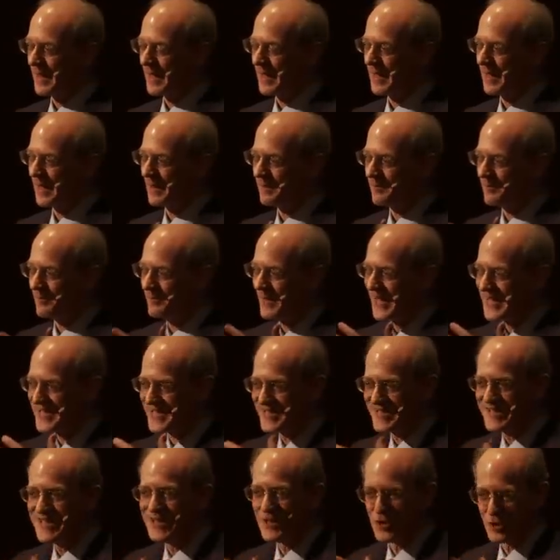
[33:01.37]
uh,
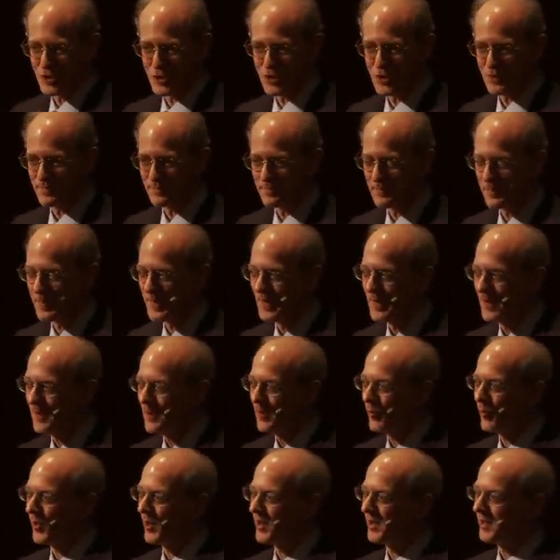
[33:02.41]
pastiche,
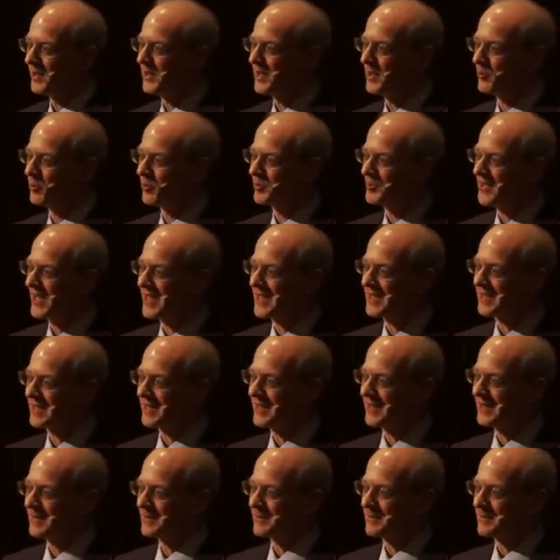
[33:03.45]
where he will take